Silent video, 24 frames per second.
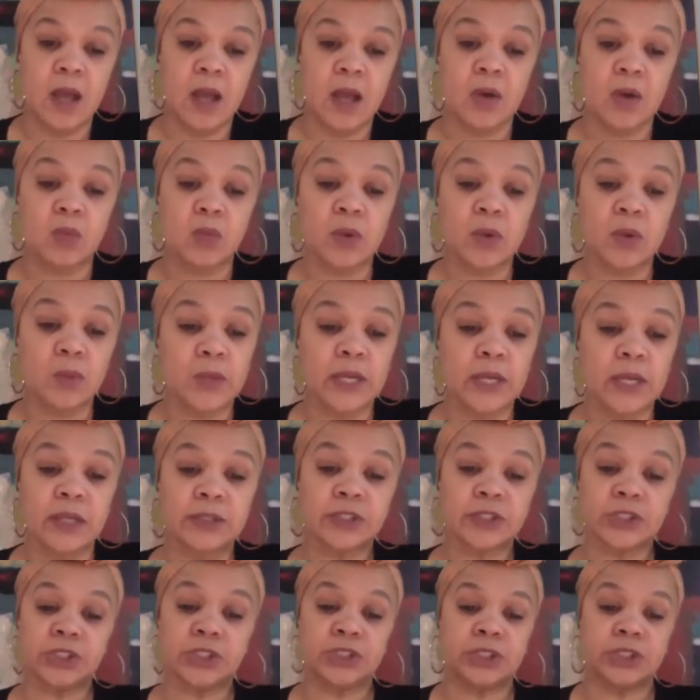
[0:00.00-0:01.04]
what we
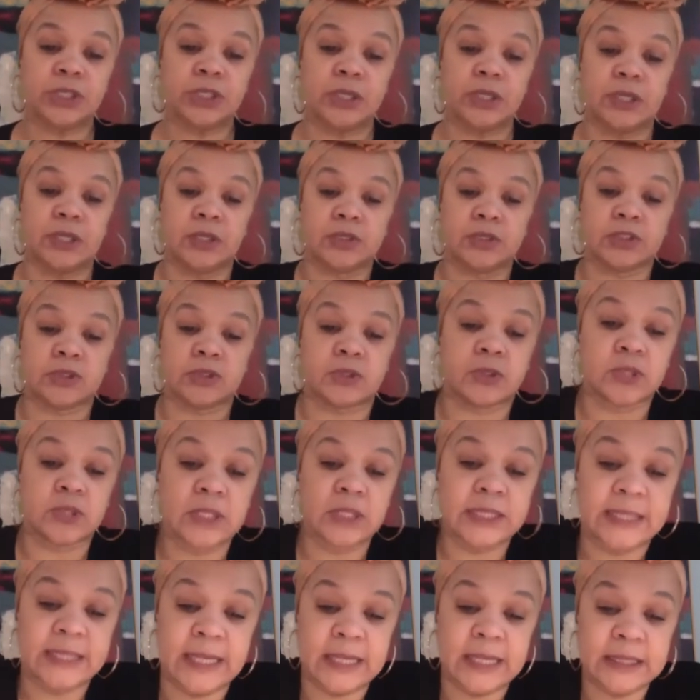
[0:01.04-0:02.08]
understood in those early
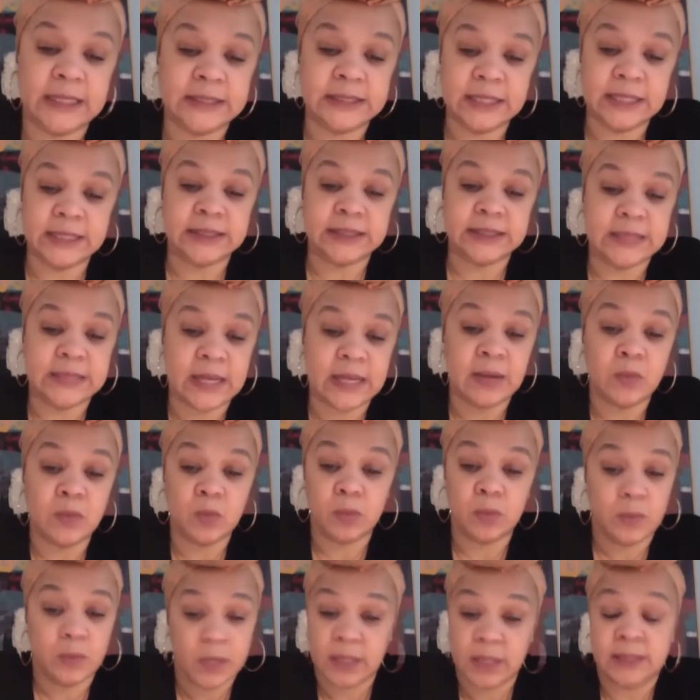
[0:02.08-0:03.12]
days is that
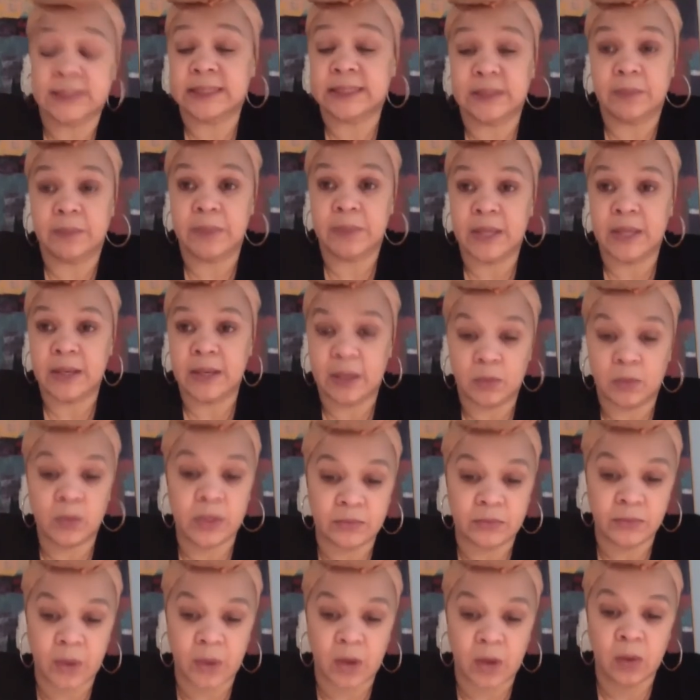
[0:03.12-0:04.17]
it's something that we
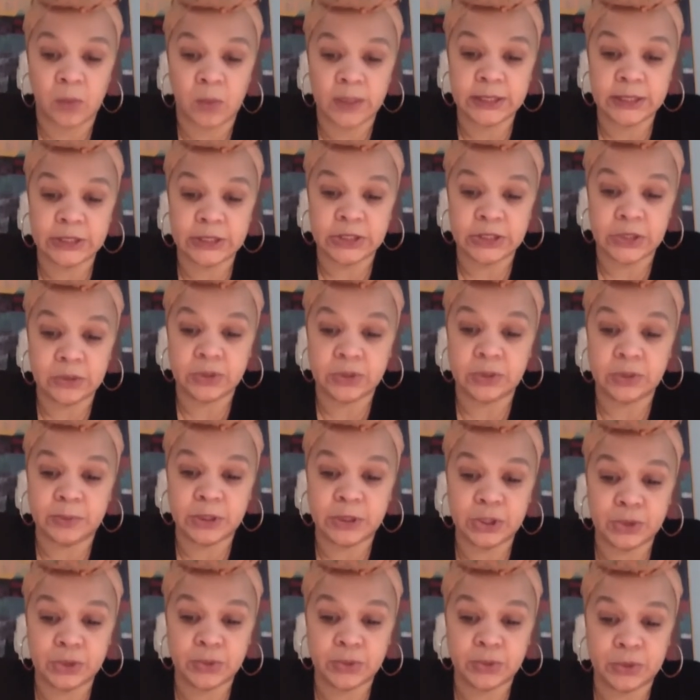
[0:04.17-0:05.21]
have always known to be
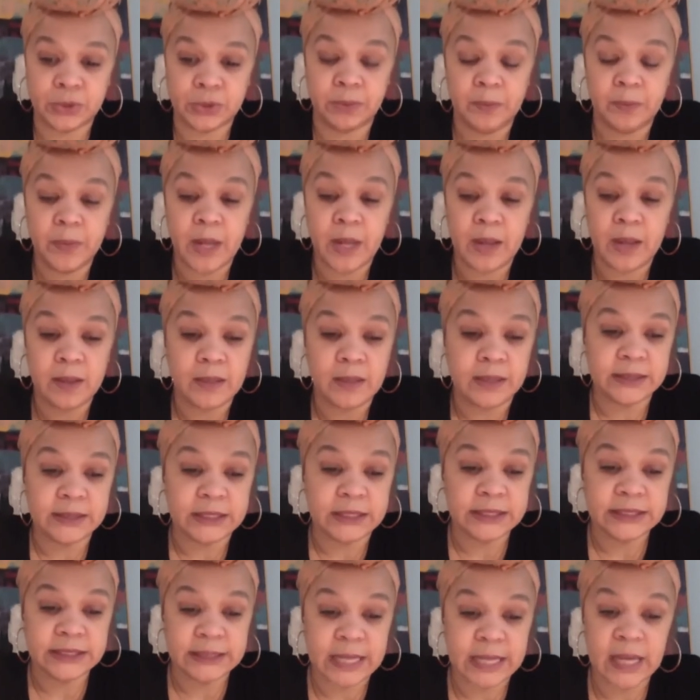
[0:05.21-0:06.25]
true that the
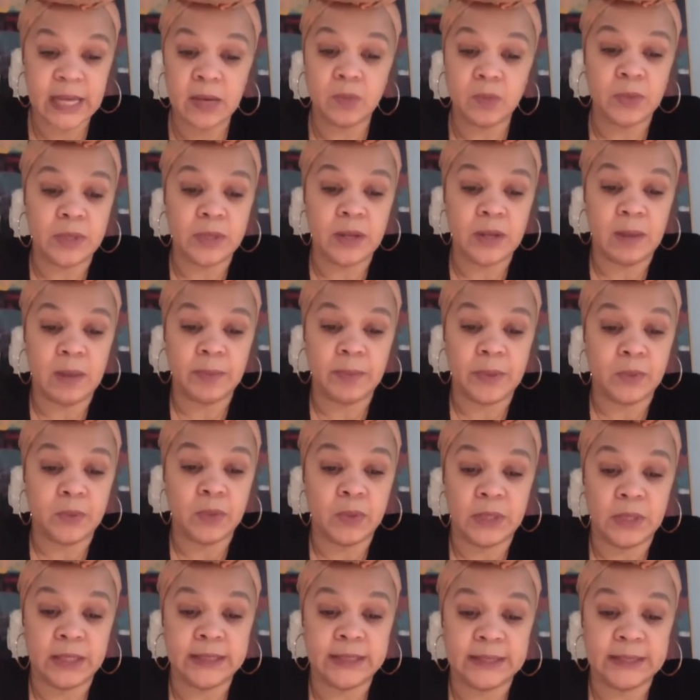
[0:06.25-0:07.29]
state would not be
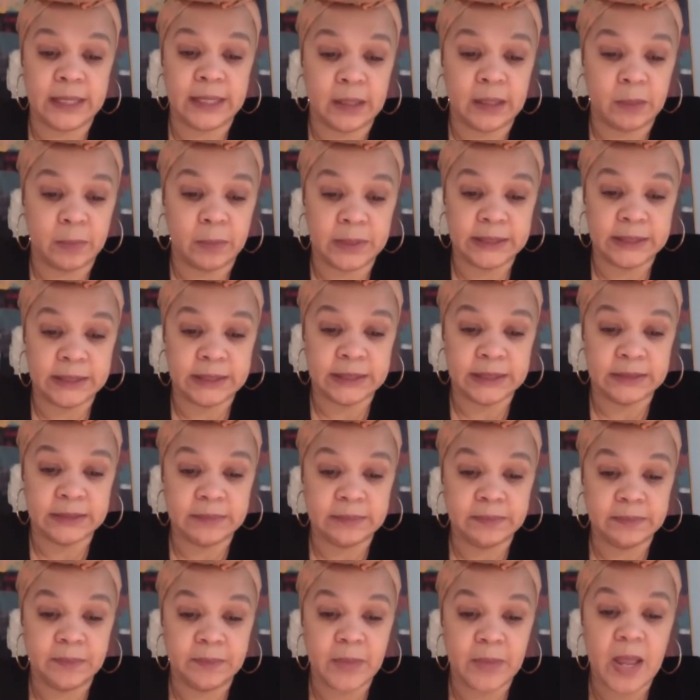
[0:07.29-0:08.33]
willing to help us.
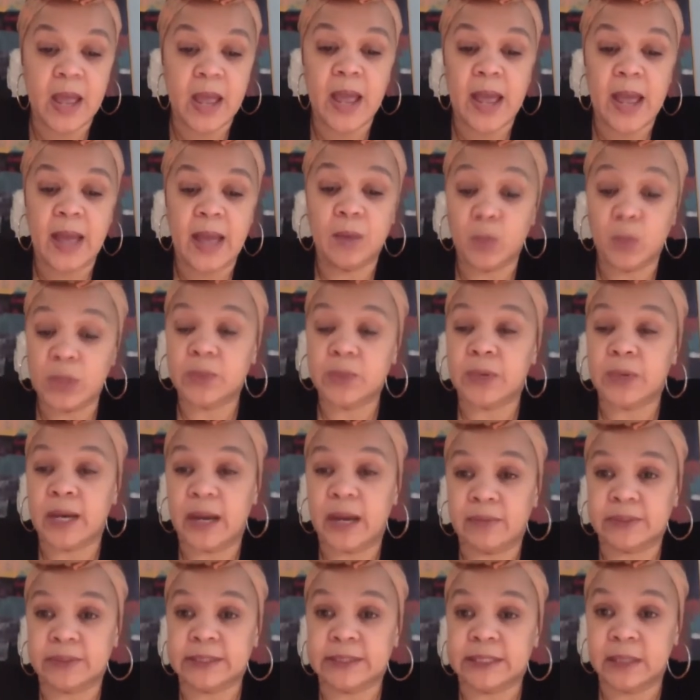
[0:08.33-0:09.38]
We would
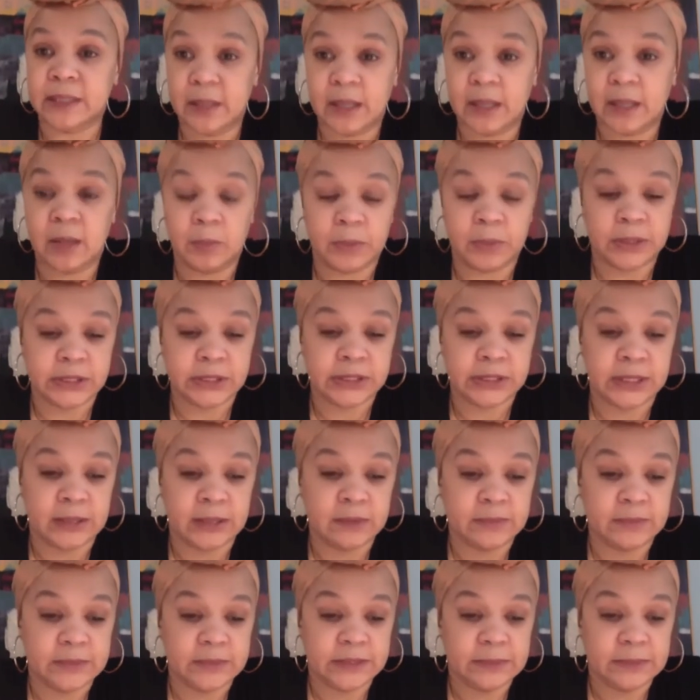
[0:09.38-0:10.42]
have to help
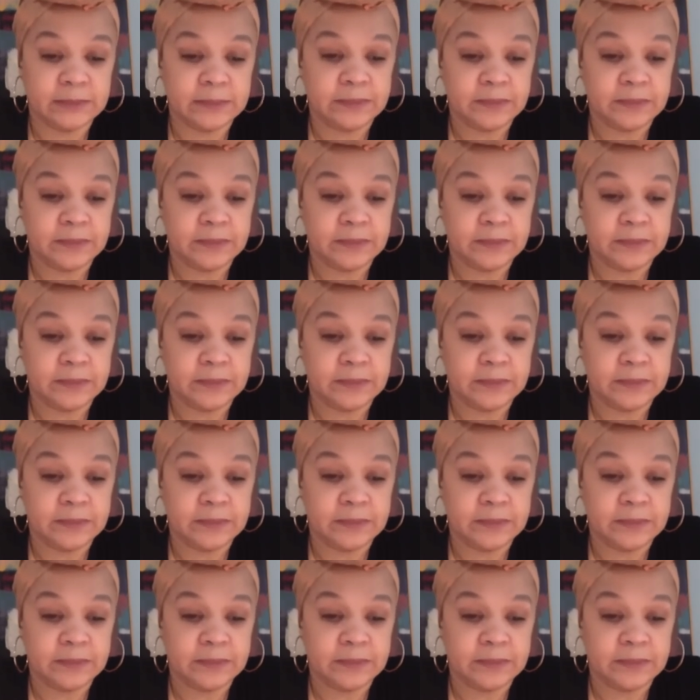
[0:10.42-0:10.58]
ourselves.